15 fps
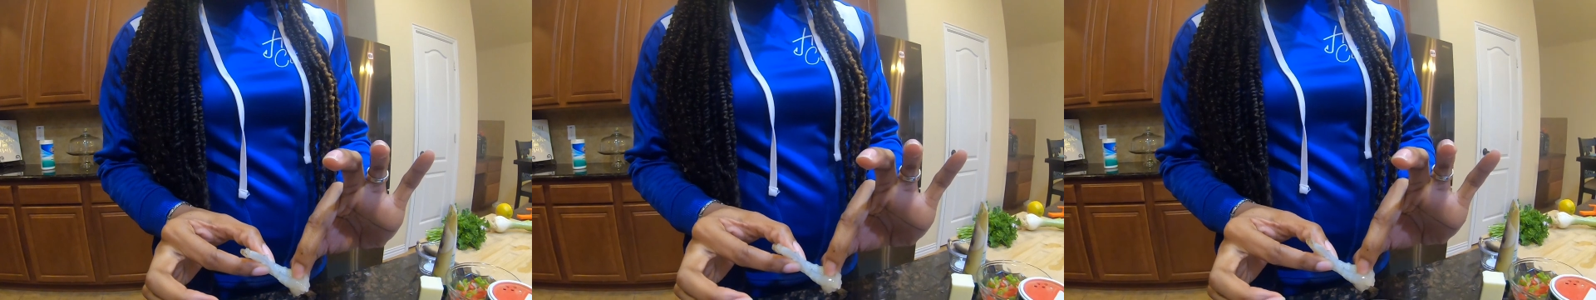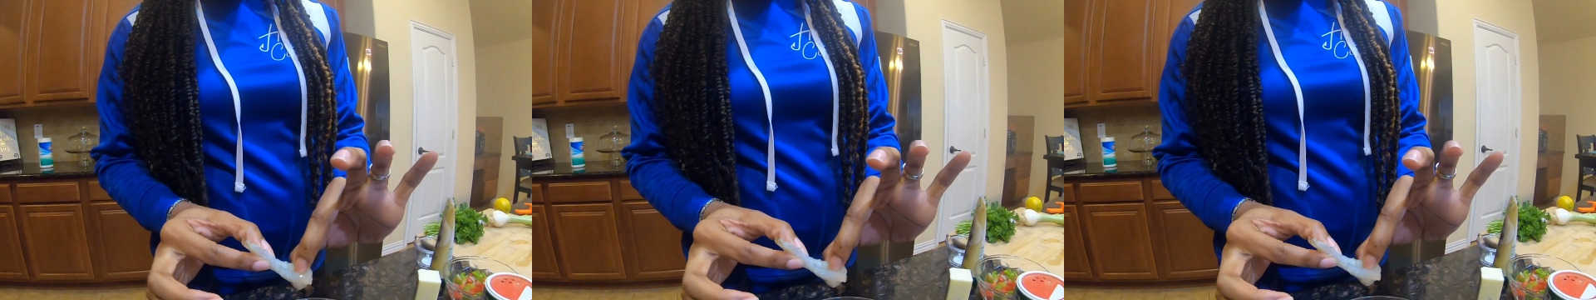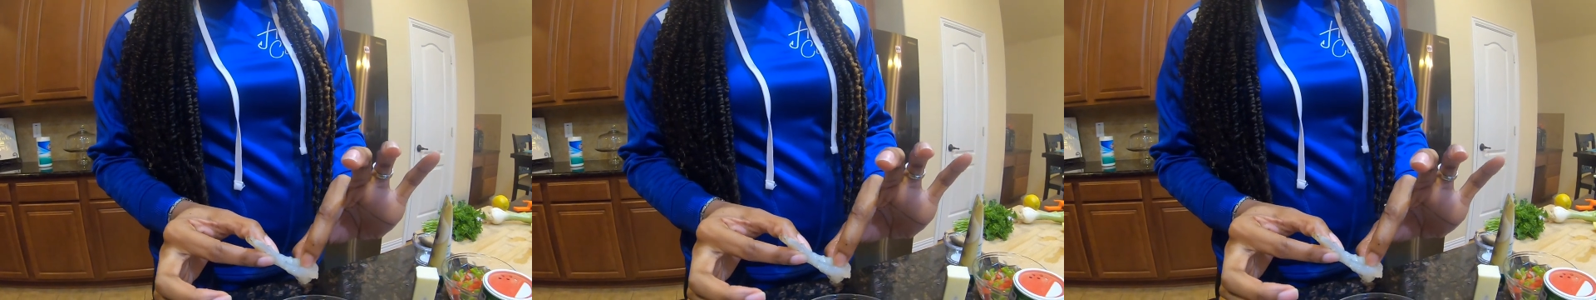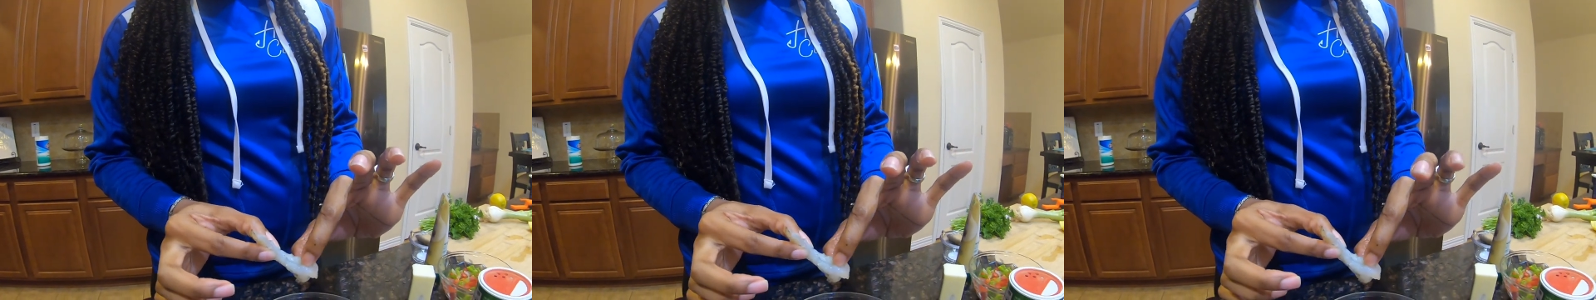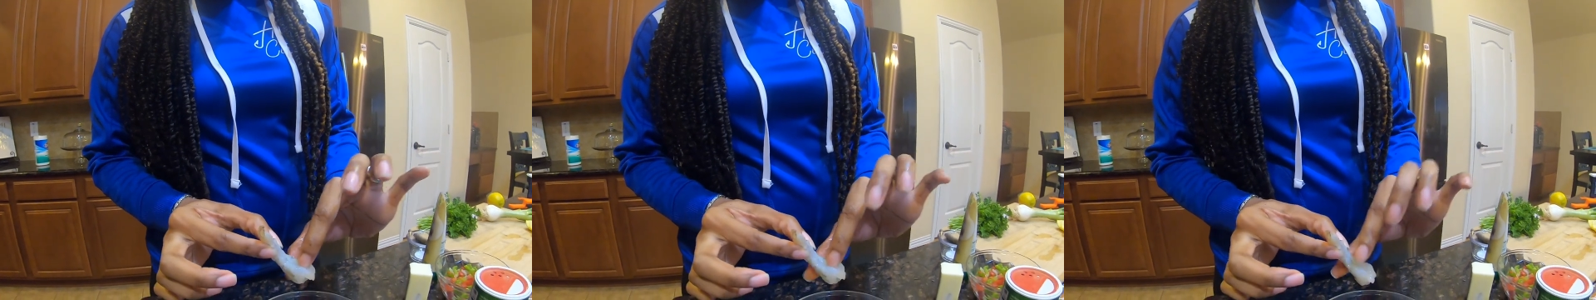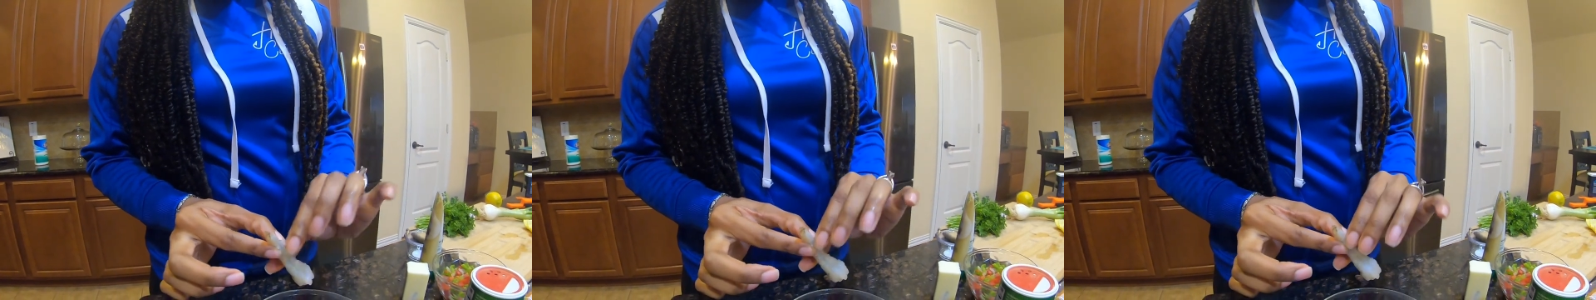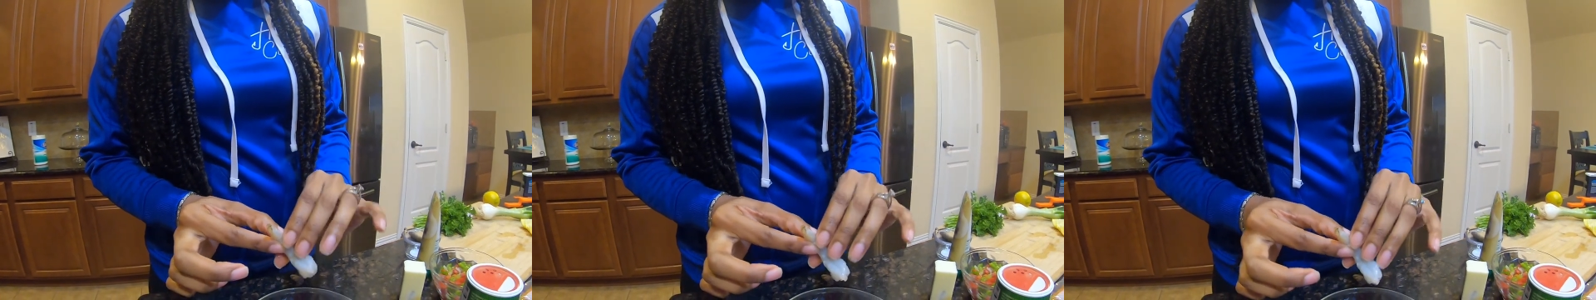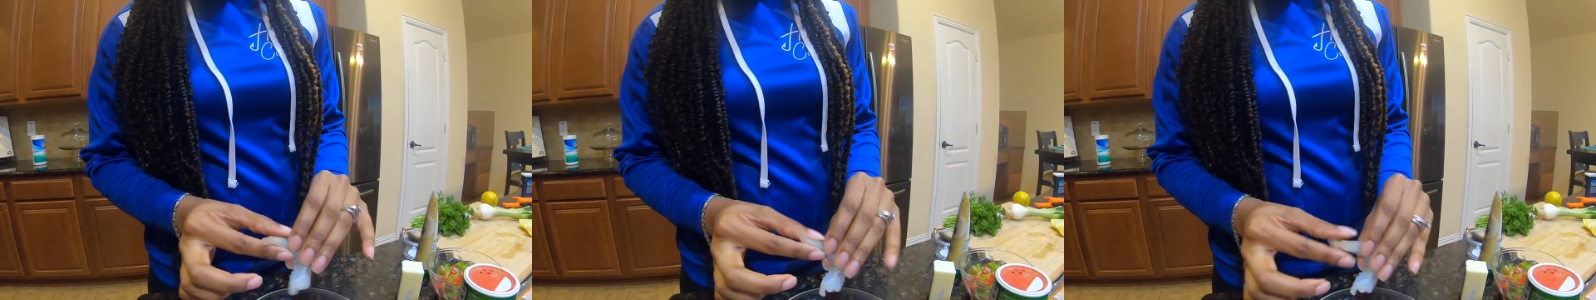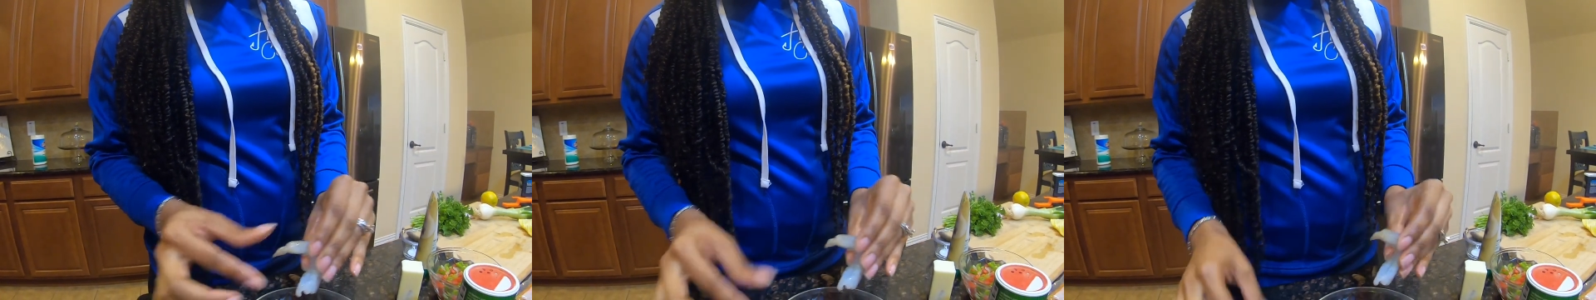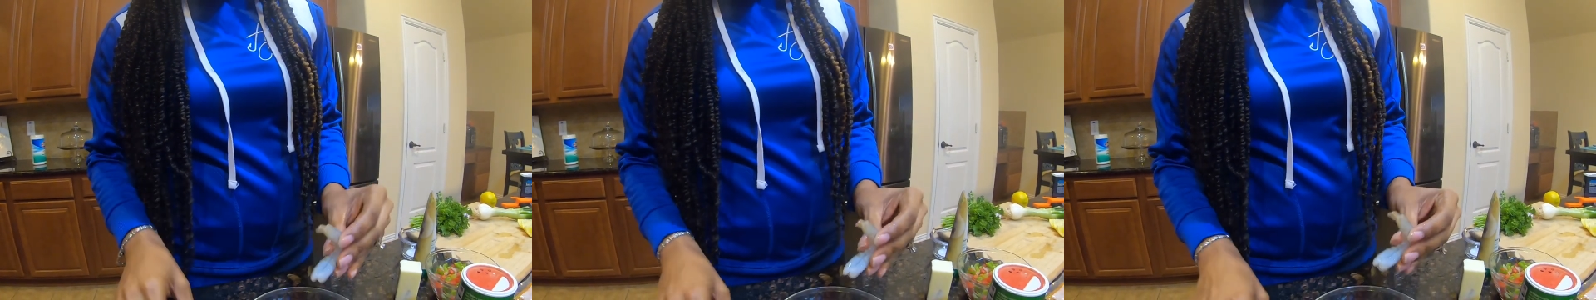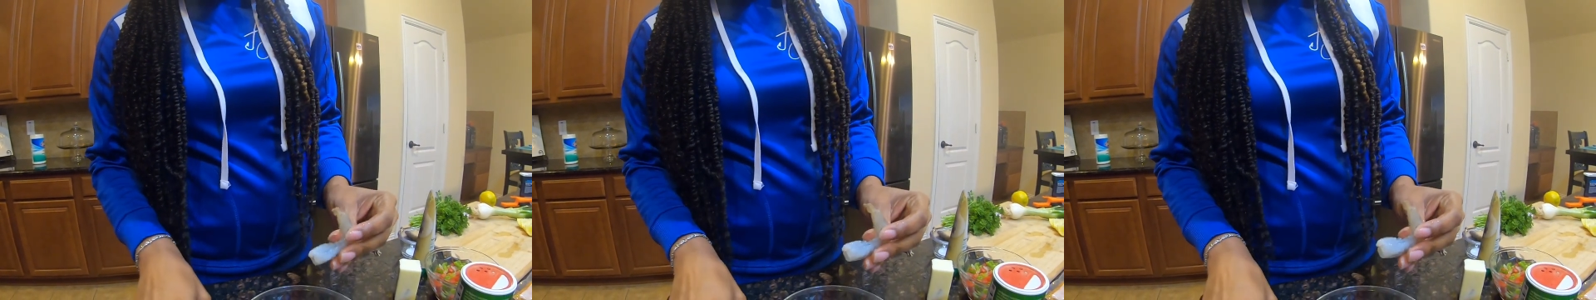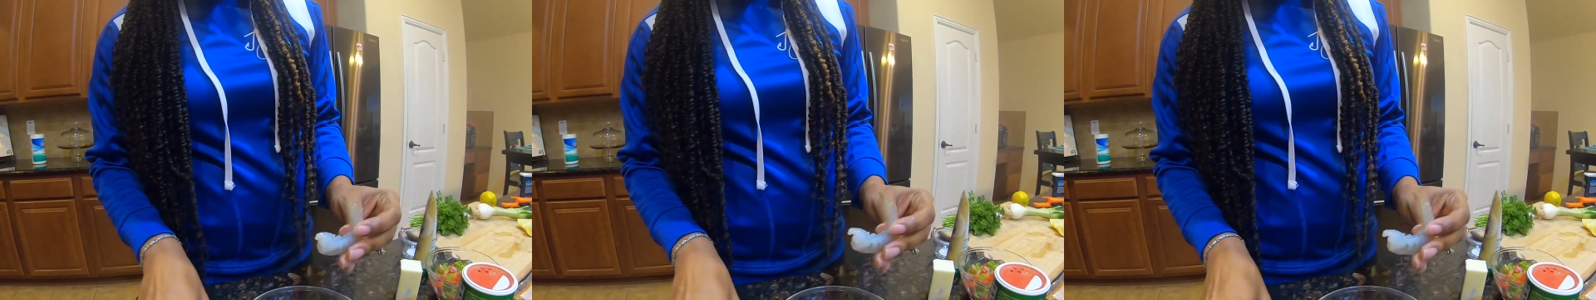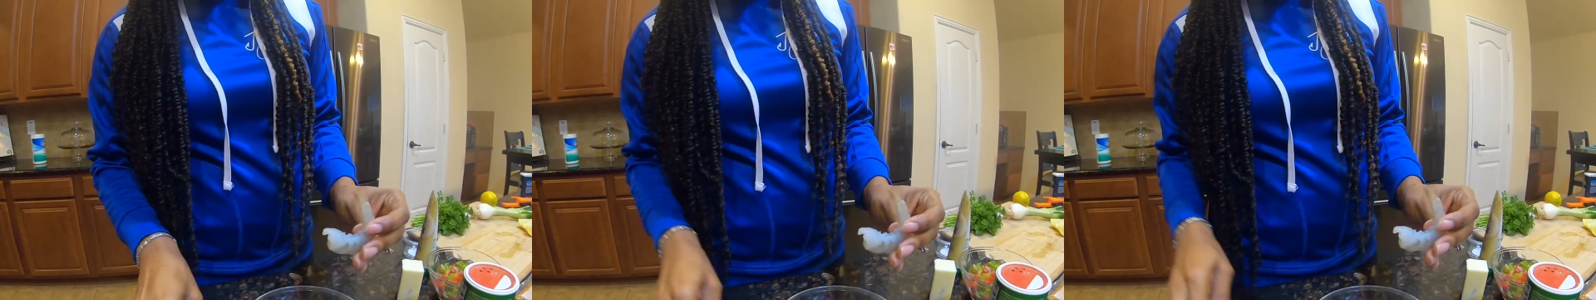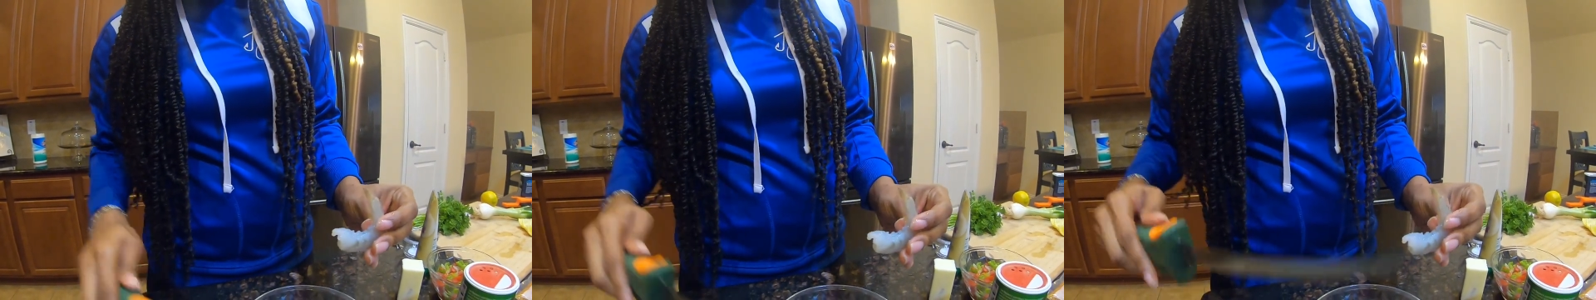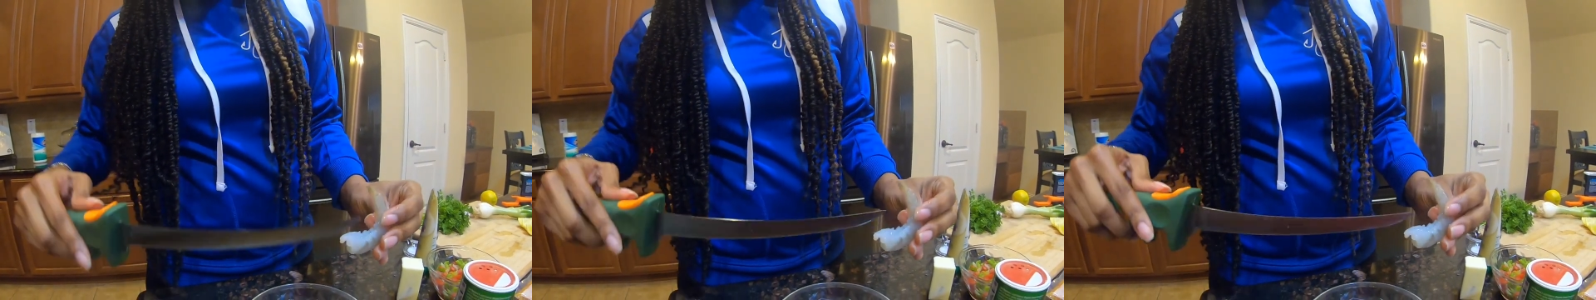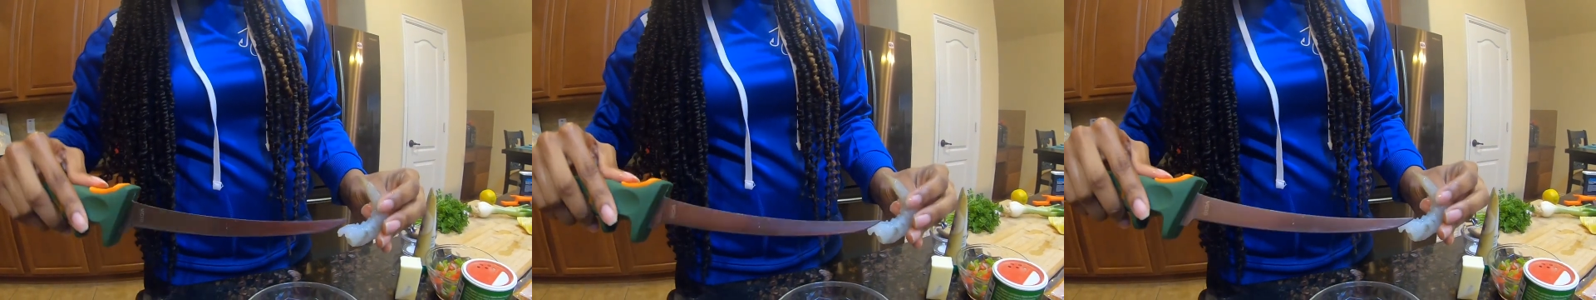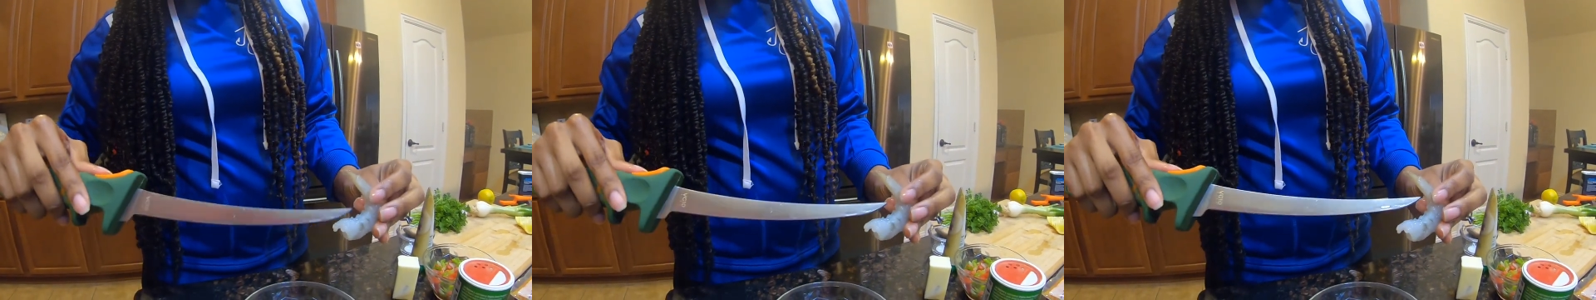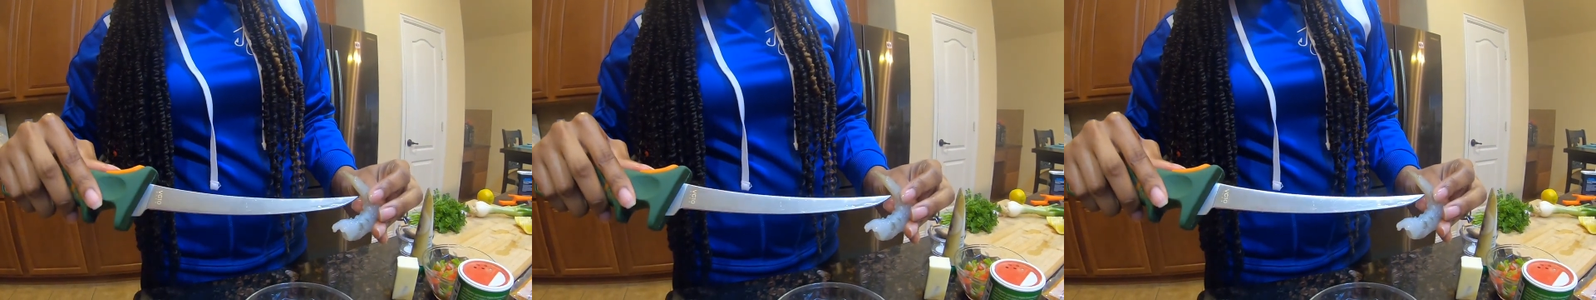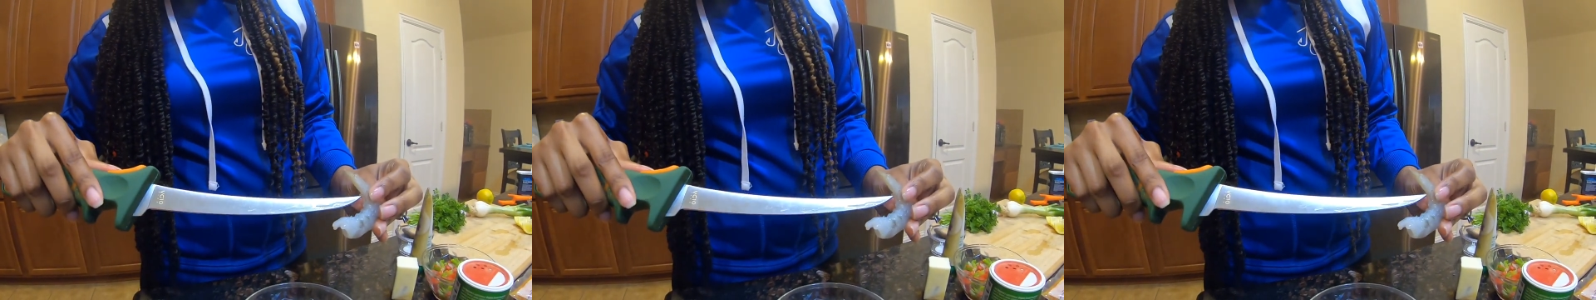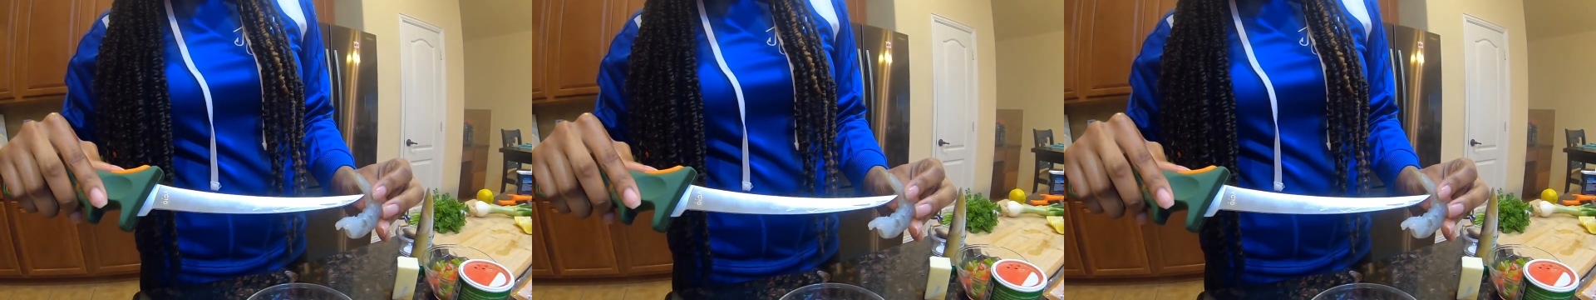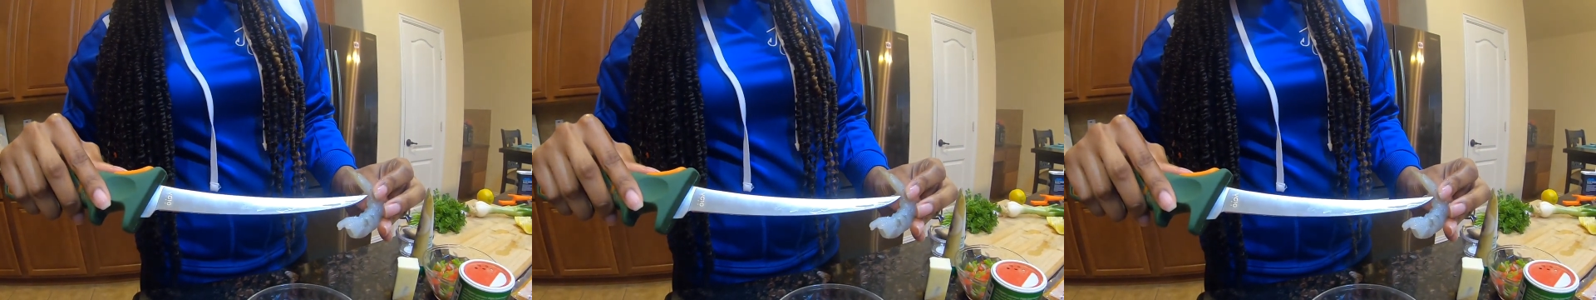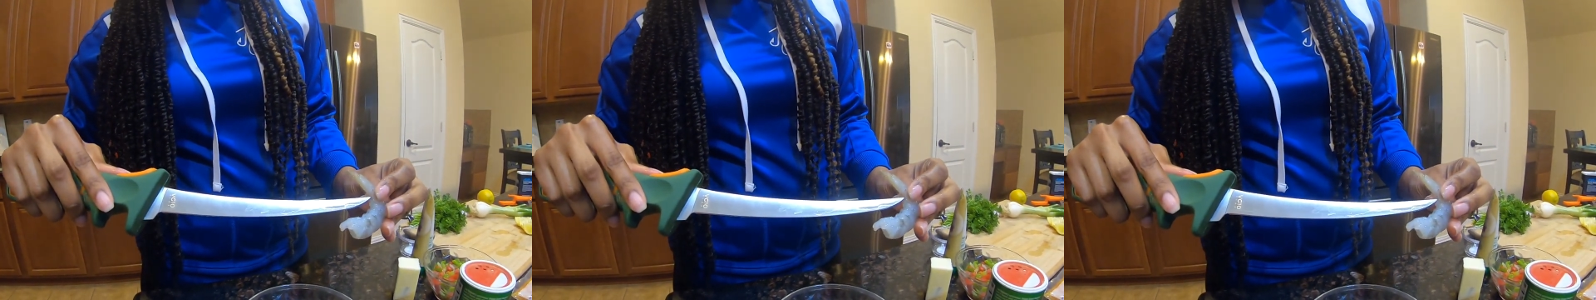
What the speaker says: (no speaker visible)